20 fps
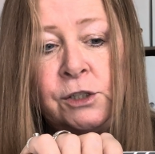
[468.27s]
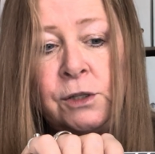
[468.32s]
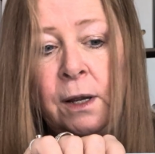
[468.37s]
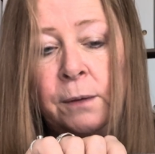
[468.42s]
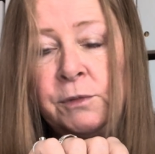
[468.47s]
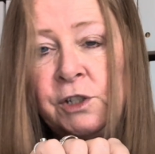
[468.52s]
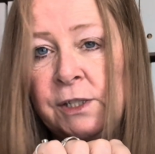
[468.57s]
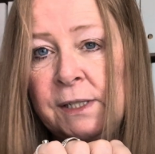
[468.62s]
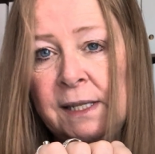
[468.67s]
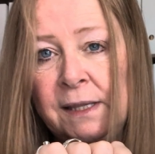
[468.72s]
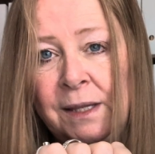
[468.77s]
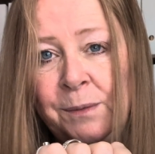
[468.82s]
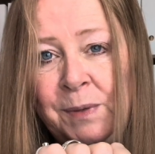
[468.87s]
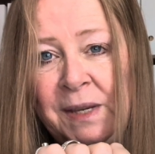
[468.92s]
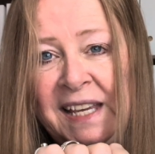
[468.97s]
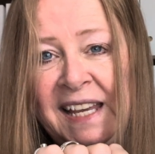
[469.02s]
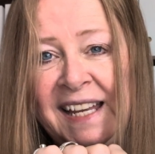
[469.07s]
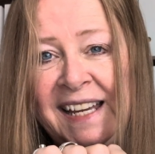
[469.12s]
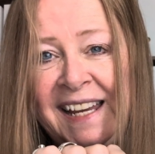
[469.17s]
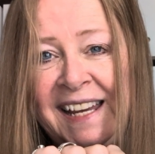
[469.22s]
I'm just at the
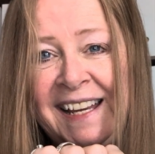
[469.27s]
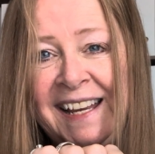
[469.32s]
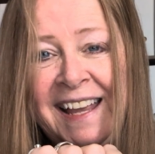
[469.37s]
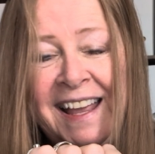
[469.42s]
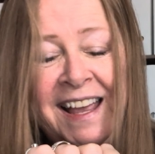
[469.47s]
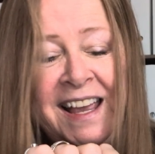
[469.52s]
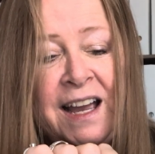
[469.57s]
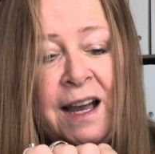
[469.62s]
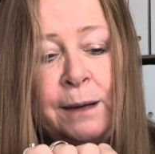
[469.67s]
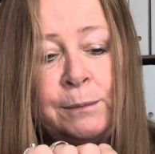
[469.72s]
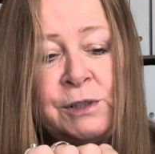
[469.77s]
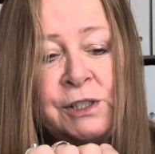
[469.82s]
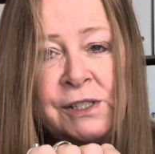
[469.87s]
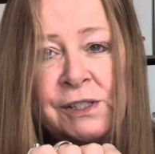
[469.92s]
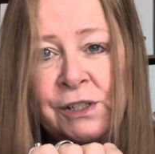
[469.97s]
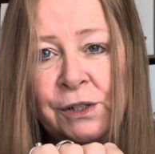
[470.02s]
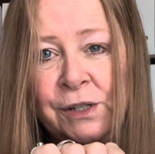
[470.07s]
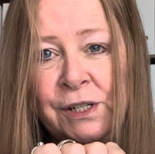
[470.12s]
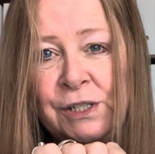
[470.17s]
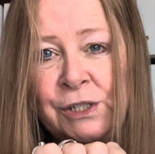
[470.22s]
beginning. I'm just
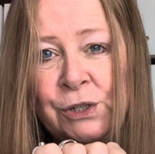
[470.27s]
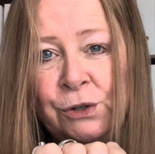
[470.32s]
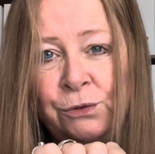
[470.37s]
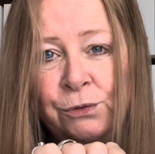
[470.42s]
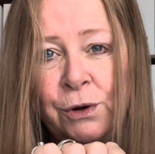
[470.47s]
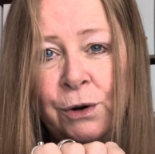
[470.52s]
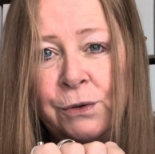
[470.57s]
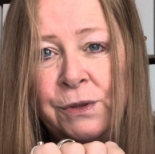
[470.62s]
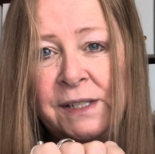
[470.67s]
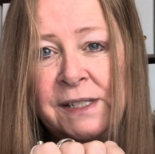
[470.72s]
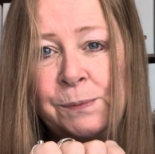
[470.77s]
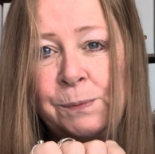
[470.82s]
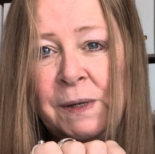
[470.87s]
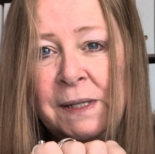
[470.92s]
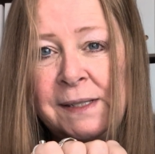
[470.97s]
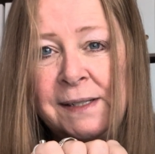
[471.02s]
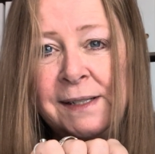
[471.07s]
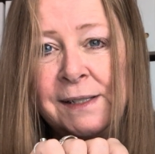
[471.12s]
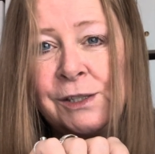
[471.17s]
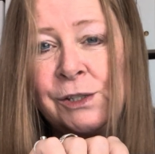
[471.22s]
starting to grow this
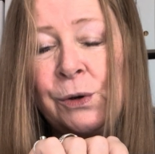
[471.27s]
business.